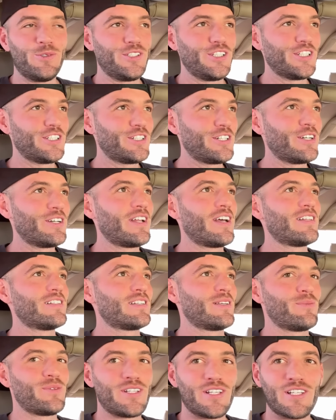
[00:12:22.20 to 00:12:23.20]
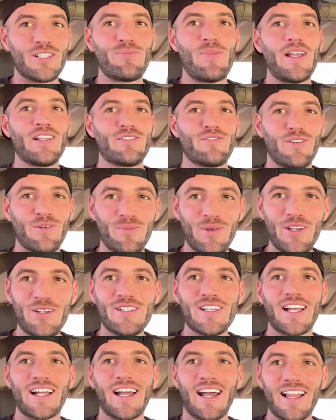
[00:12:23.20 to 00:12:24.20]
We just turned on some suspenseful
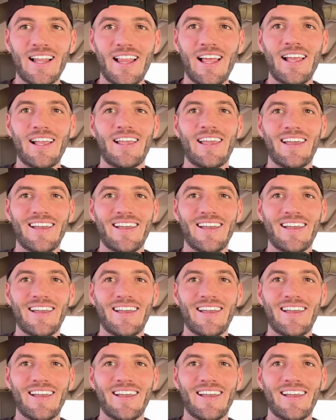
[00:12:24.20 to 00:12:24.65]
music. I like